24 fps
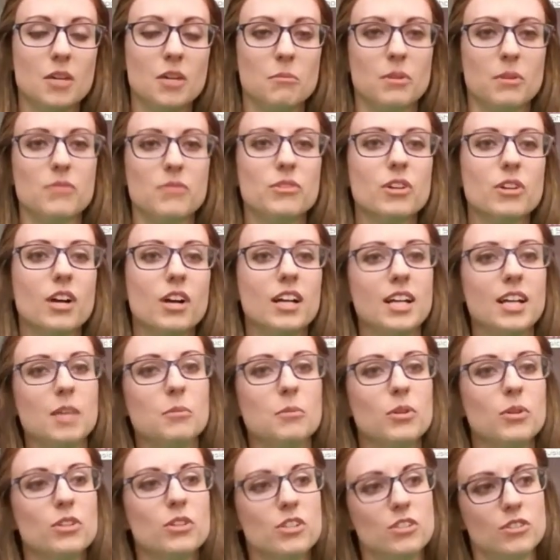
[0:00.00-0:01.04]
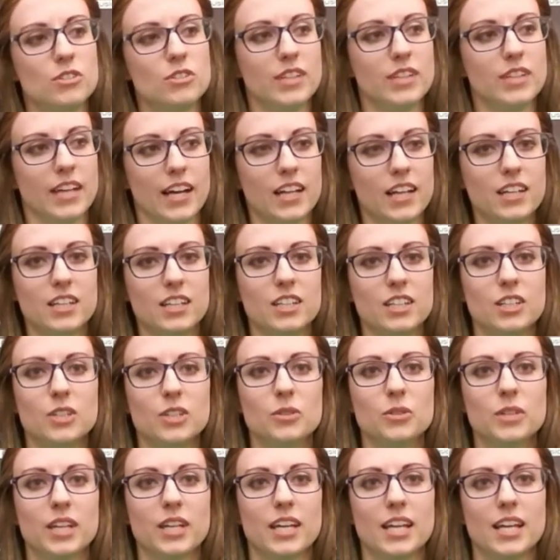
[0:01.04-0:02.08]
But if you're unable to do that,
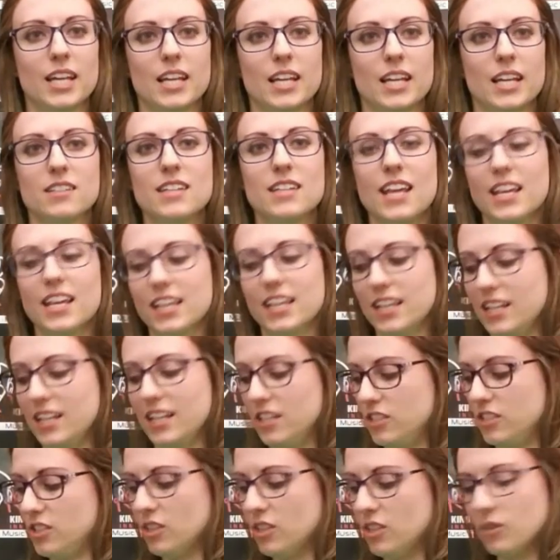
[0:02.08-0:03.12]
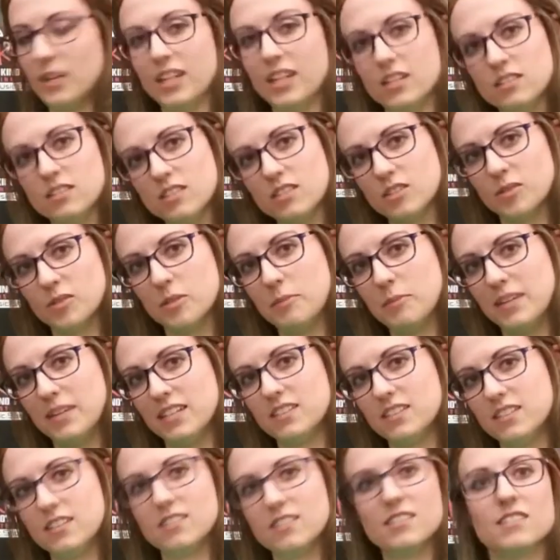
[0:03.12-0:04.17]
you can take it into its 3
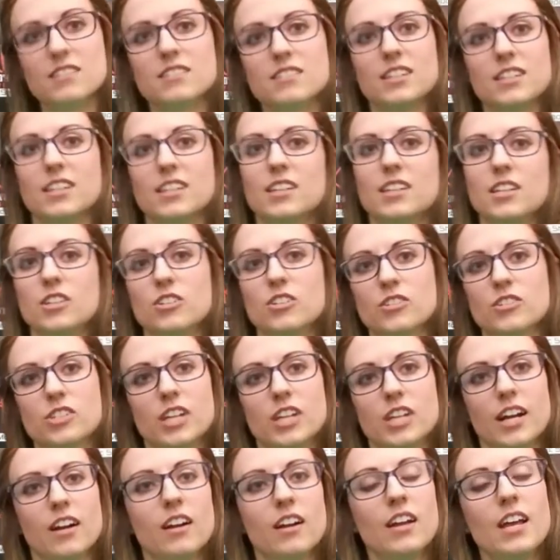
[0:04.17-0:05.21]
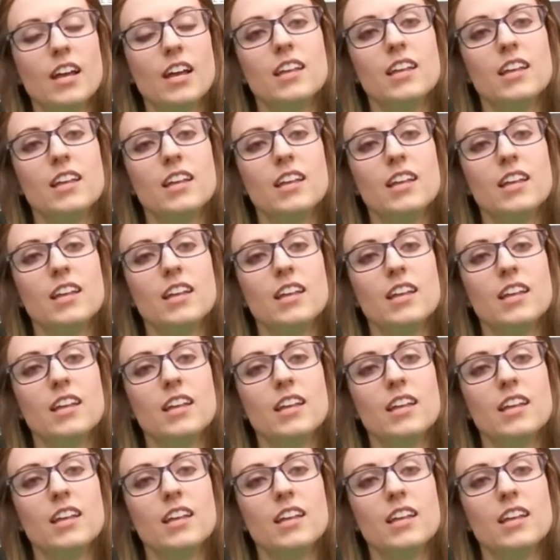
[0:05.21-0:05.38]
pieces and sit it in your chair.